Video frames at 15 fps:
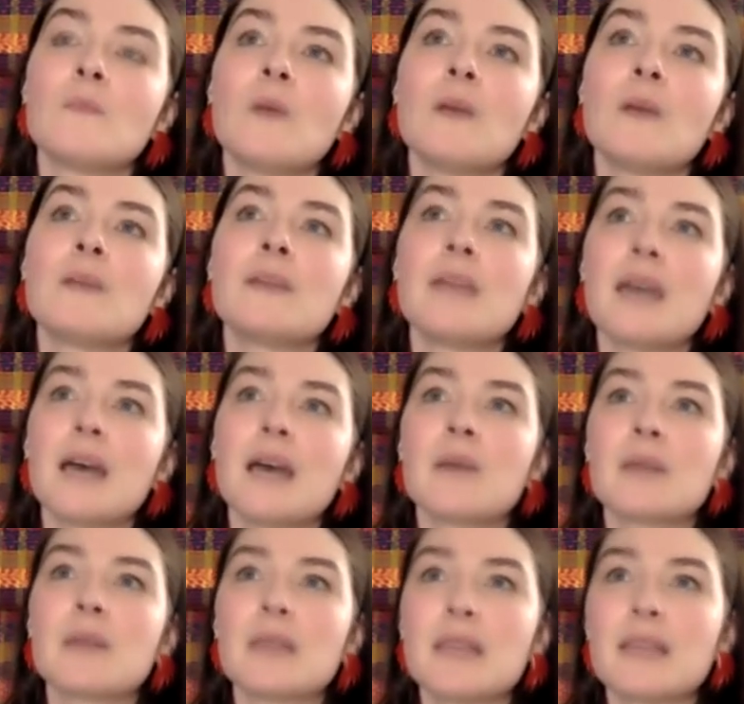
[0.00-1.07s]
yeah, I
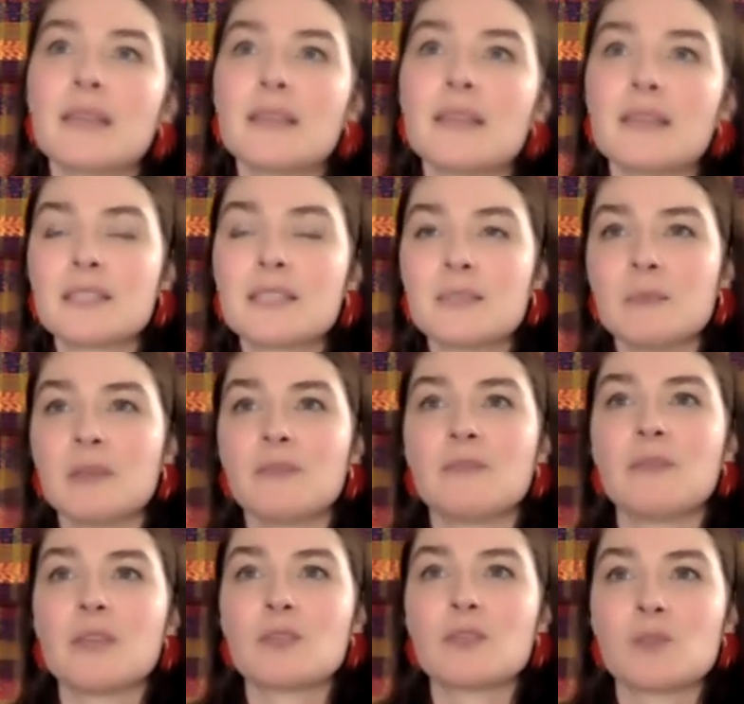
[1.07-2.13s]
would like things to be
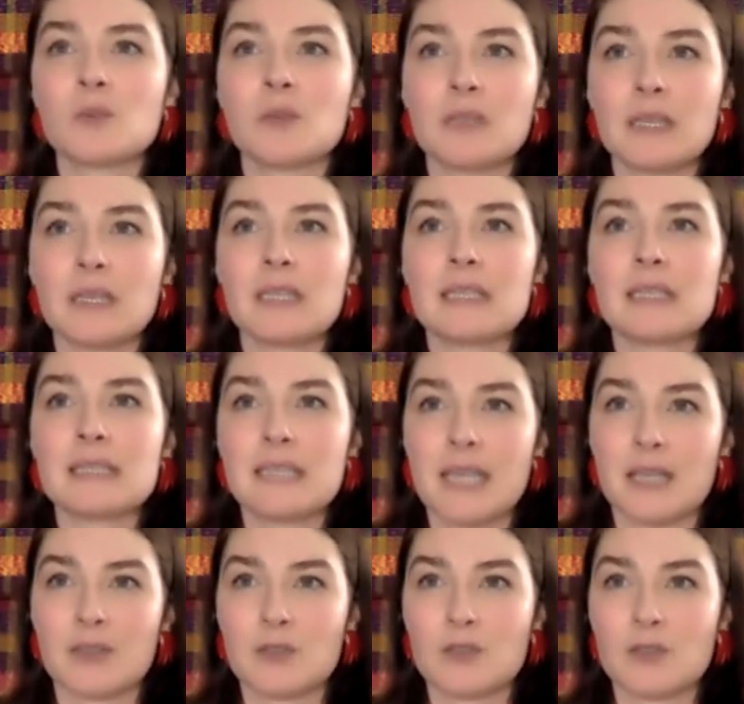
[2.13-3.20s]
visually
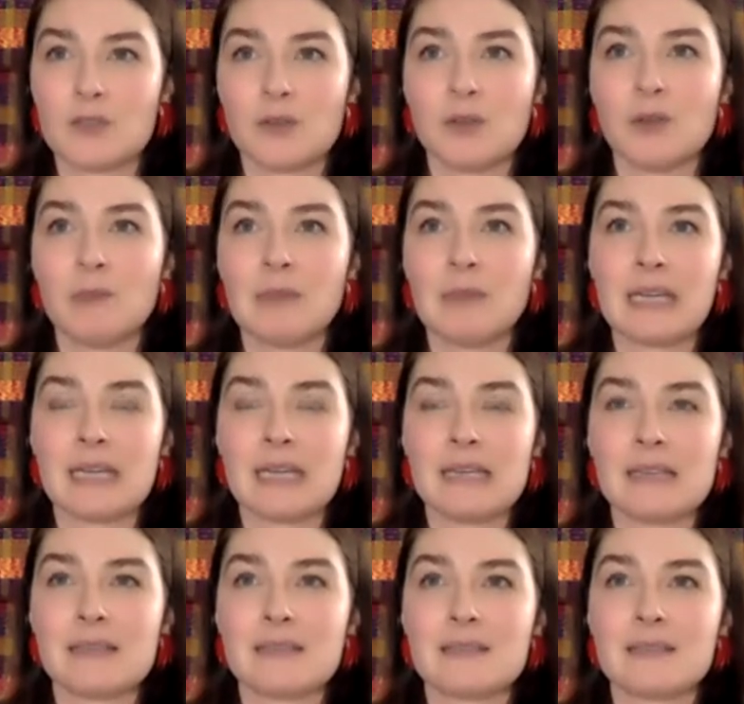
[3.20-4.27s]
textural,
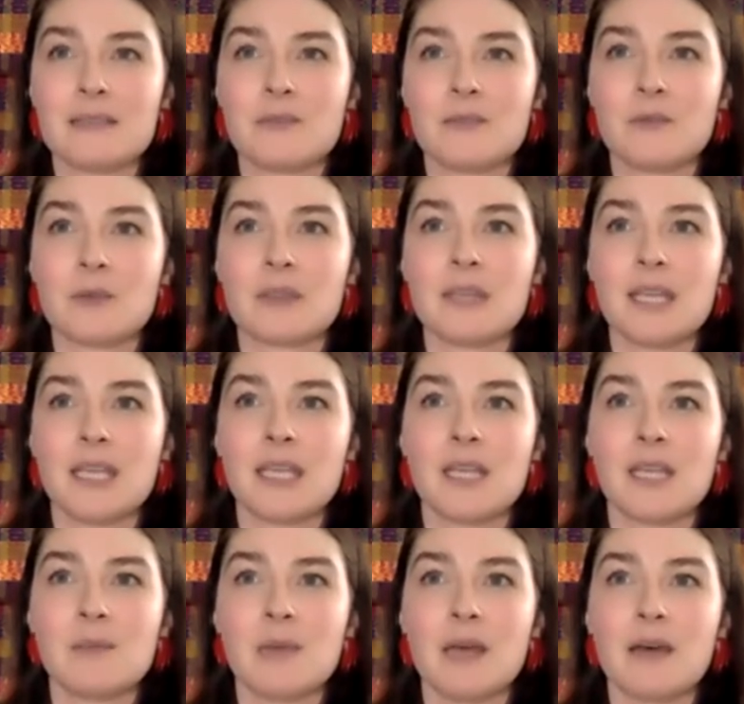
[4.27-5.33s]
because if we're thinking
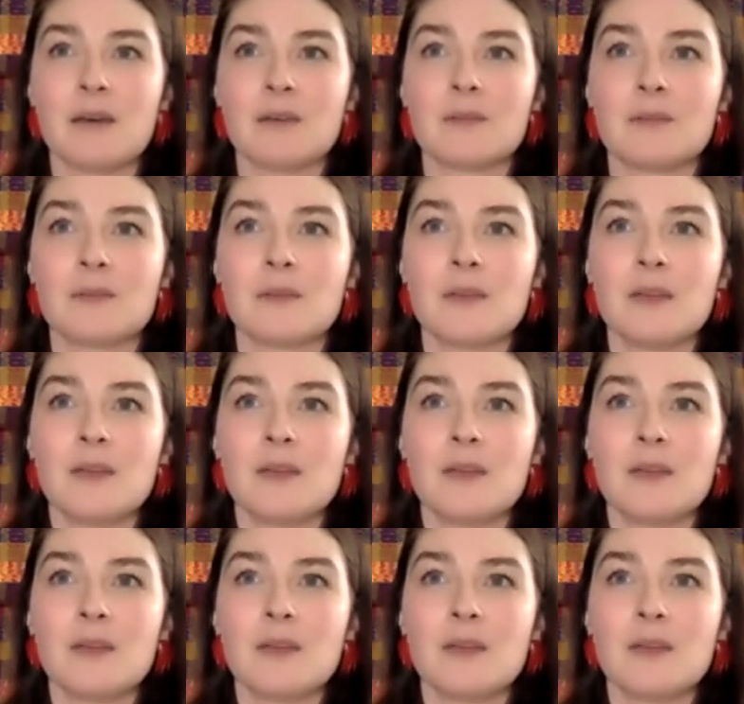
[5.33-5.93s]
about